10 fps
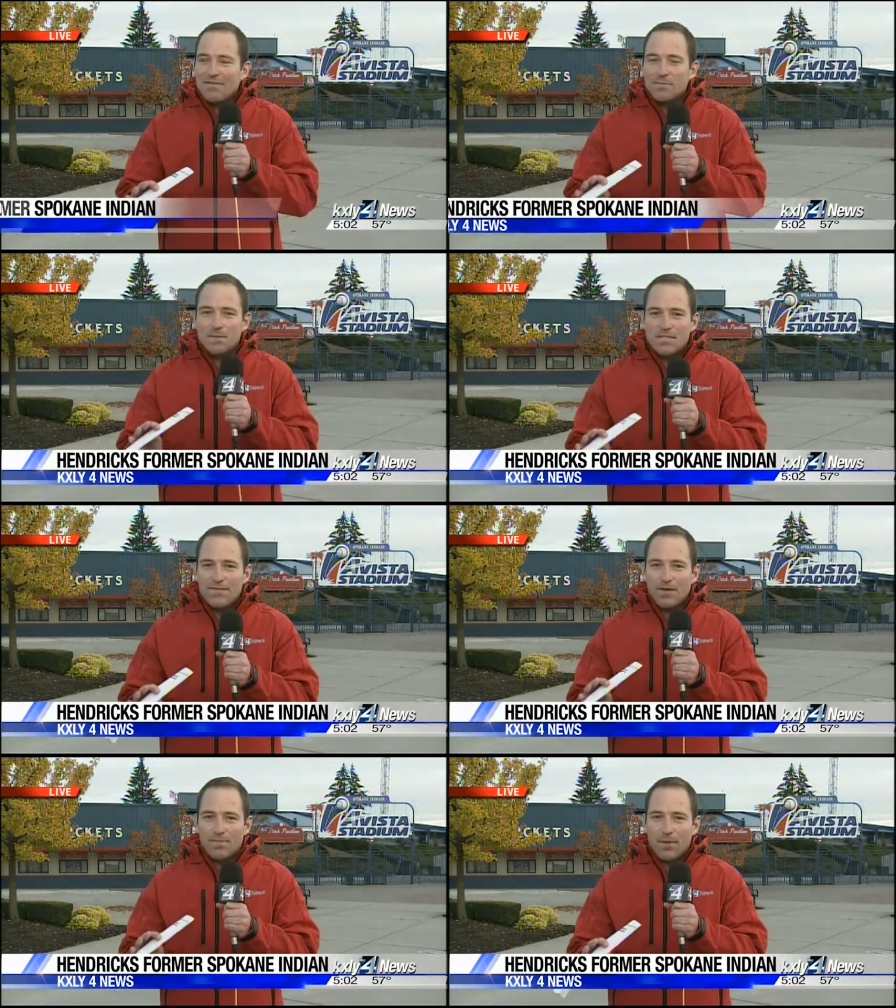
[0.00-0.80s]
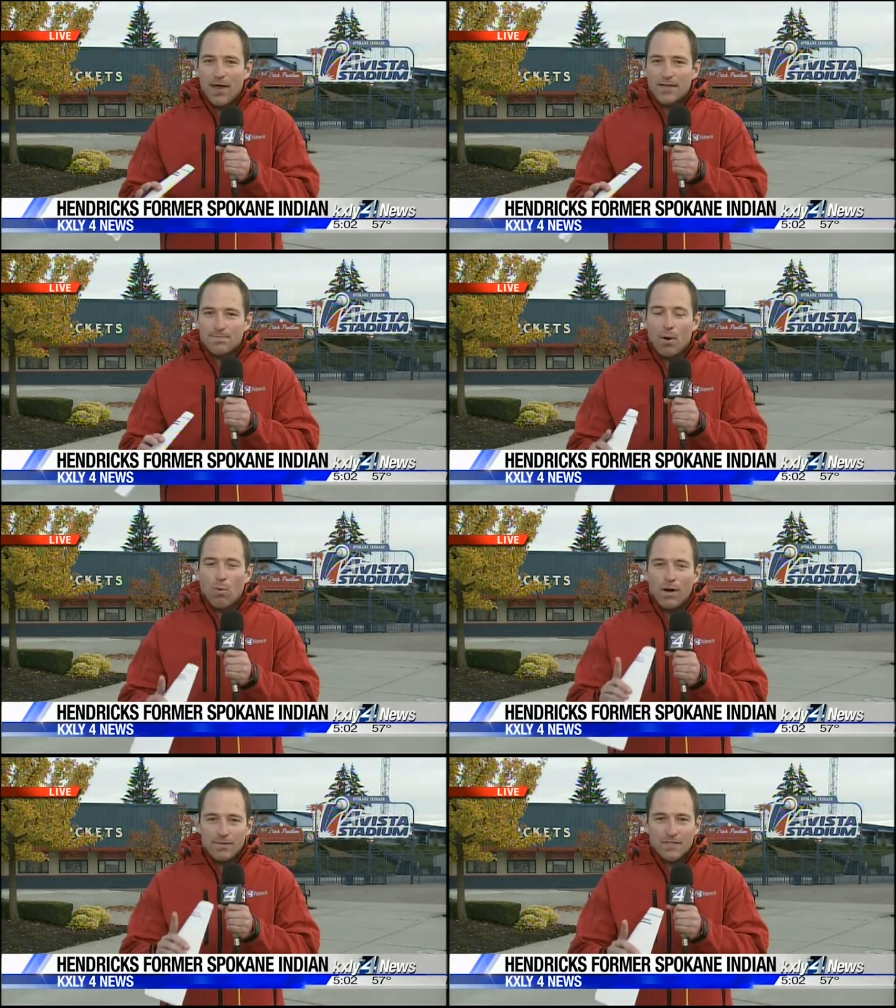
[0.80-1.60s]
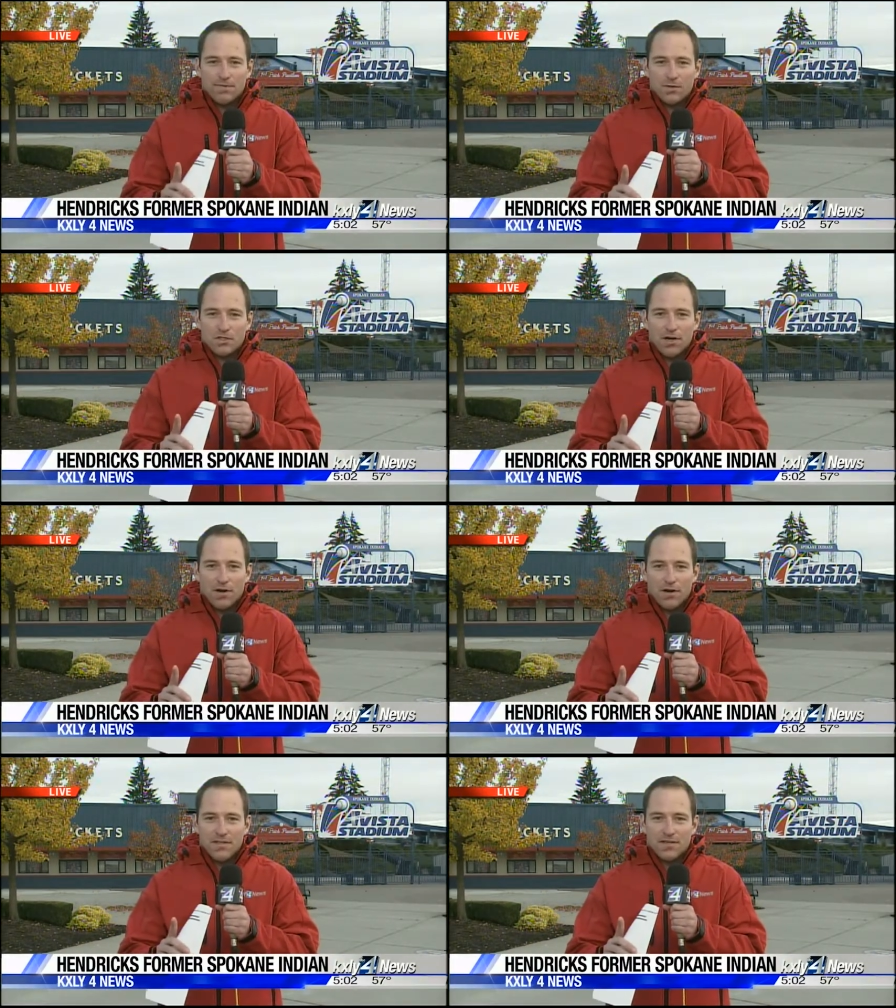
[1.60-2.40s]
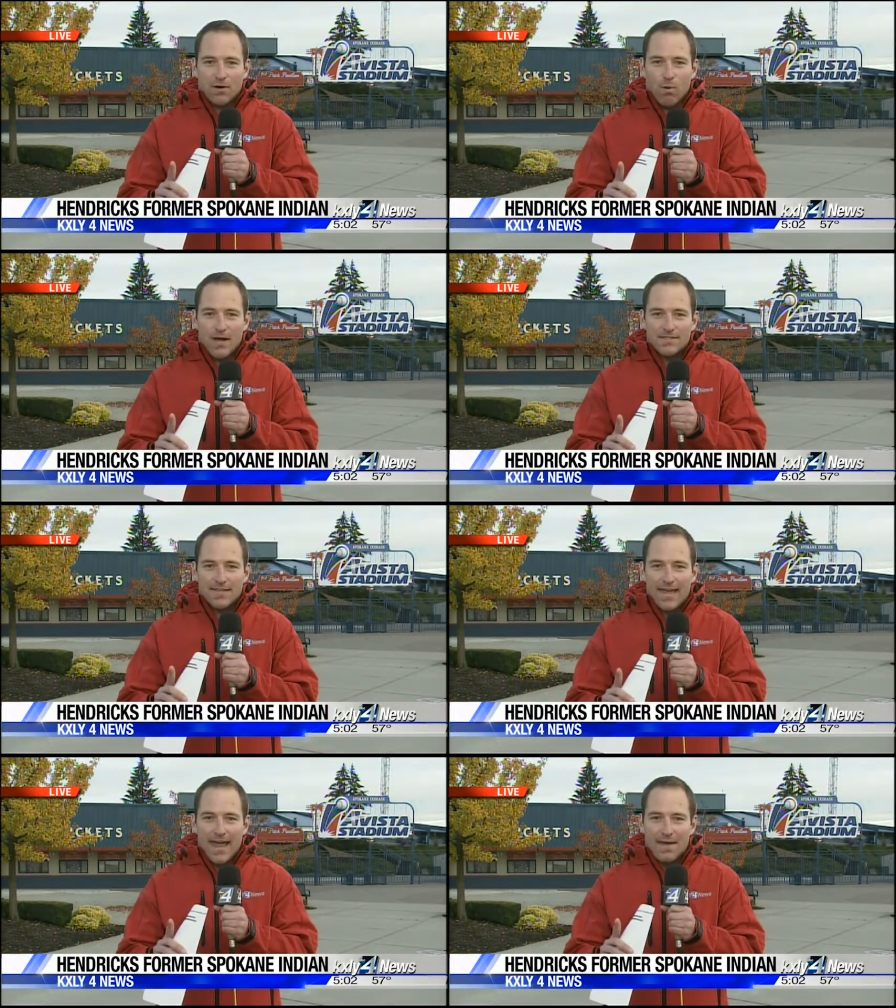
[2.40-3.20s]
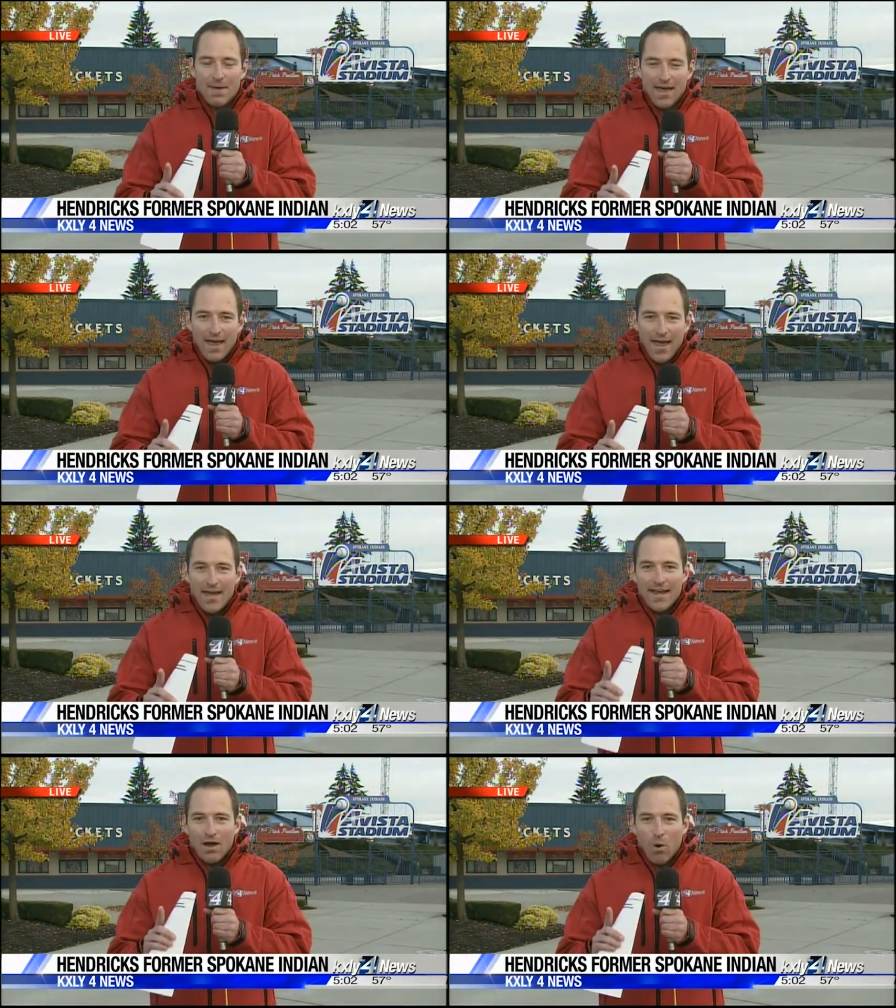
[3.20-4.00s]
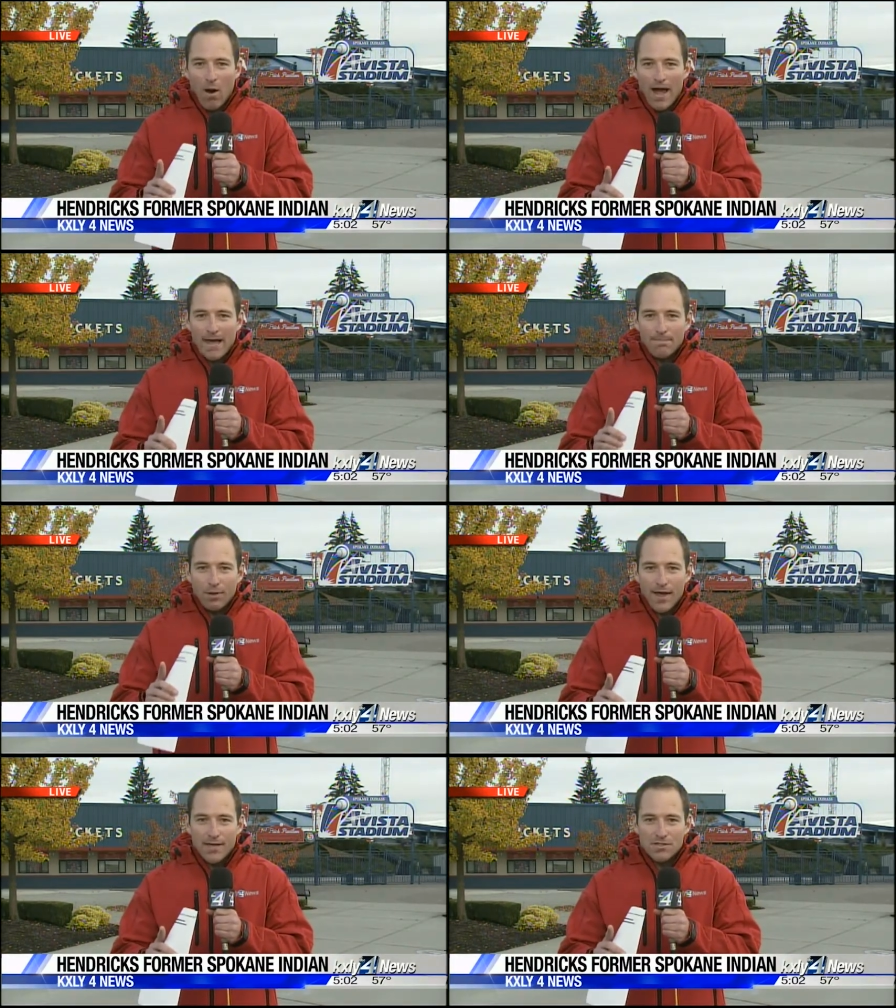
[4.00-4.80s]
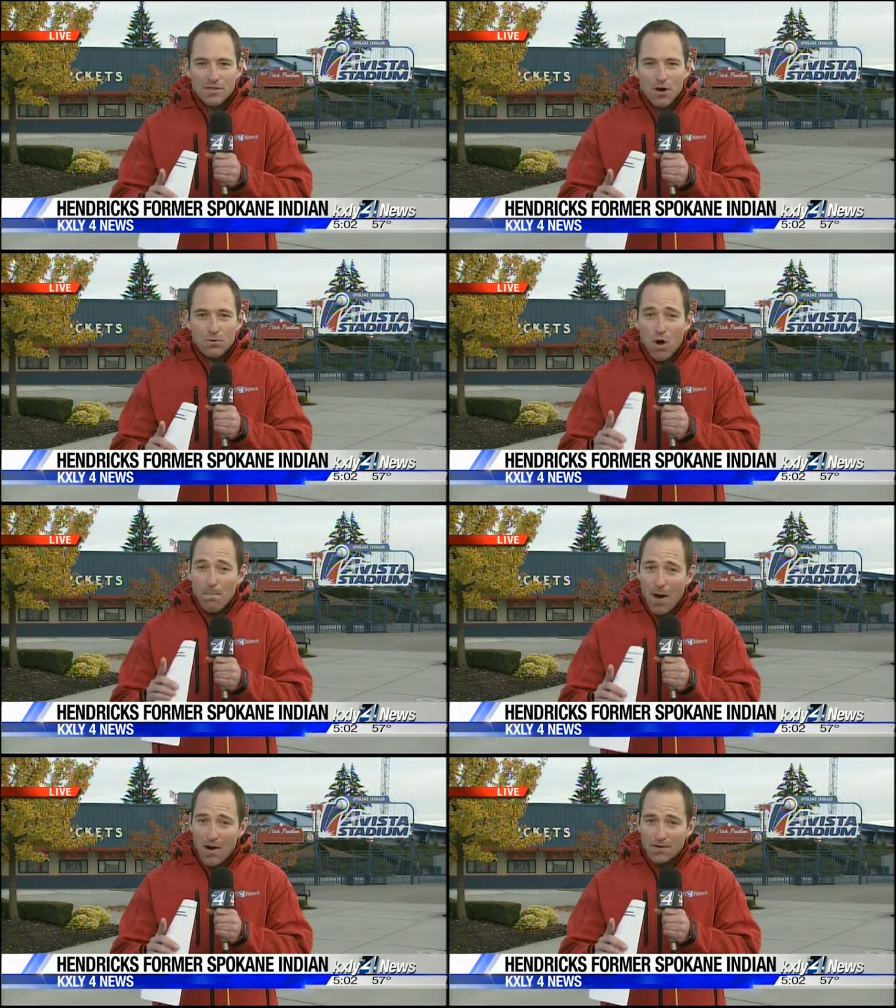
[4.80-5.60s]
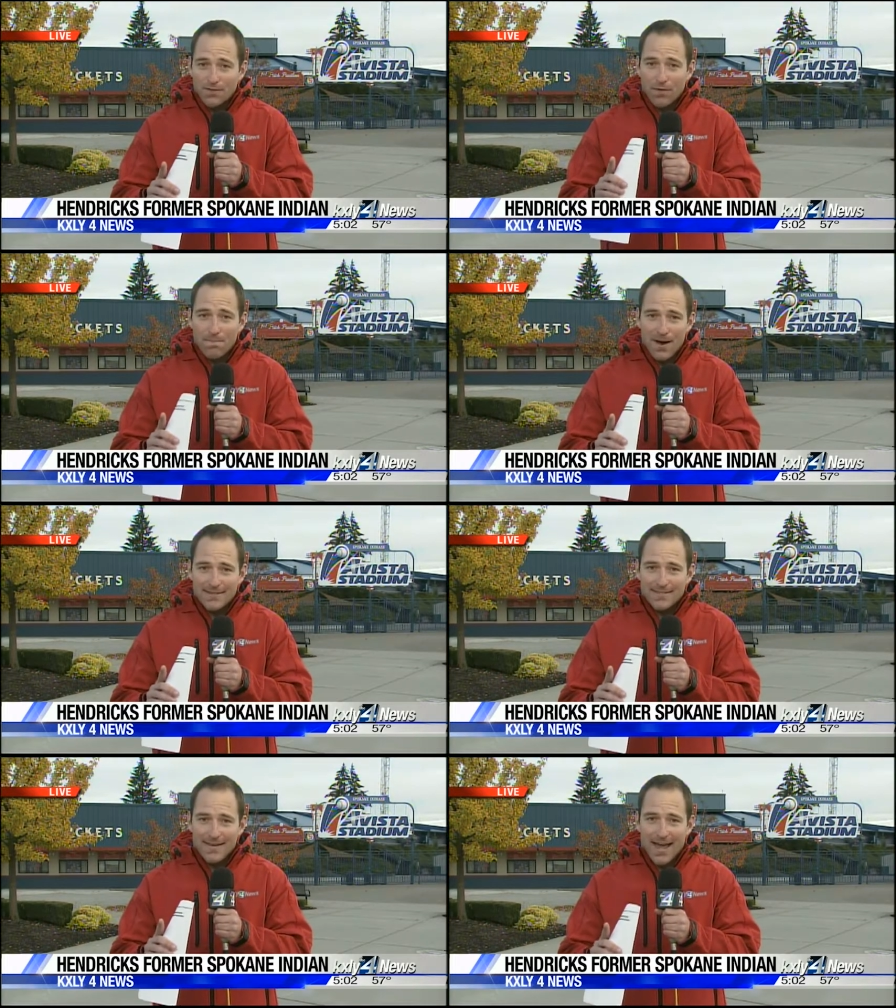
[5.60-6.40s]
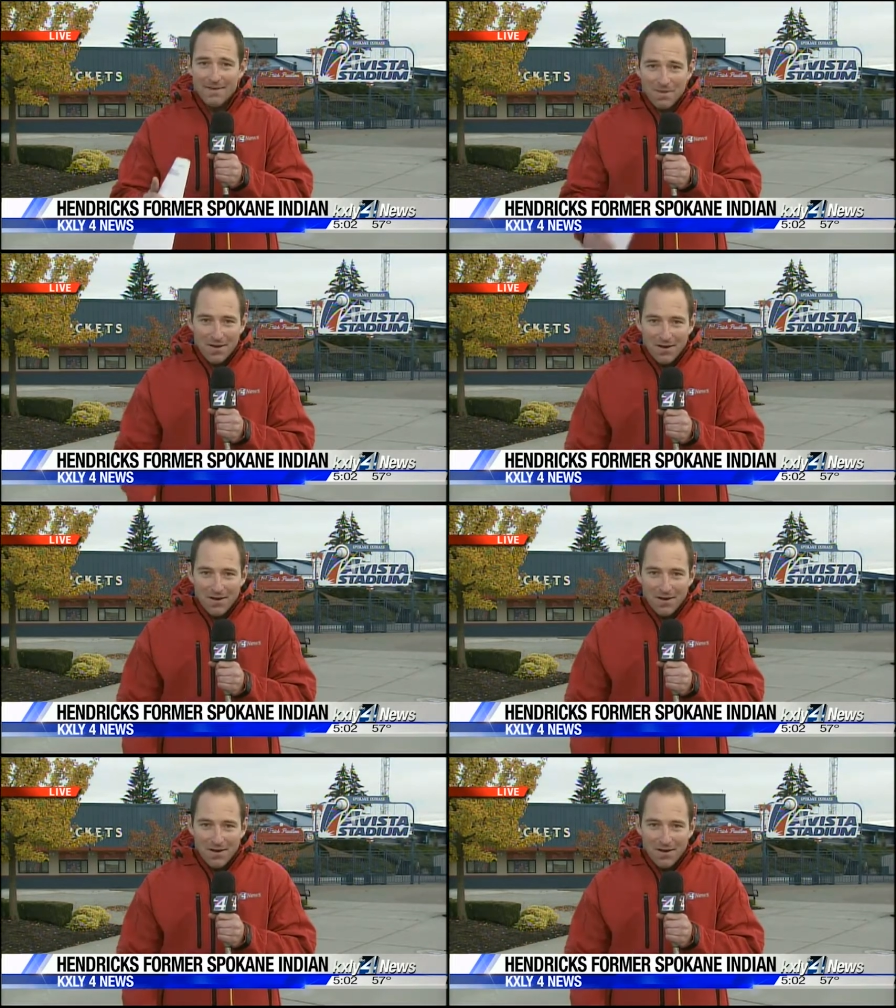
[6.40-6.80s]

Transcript: have specific plans, but one thing's for sure he's going to watch the game in a quiet place. So no bars for Bud tonight.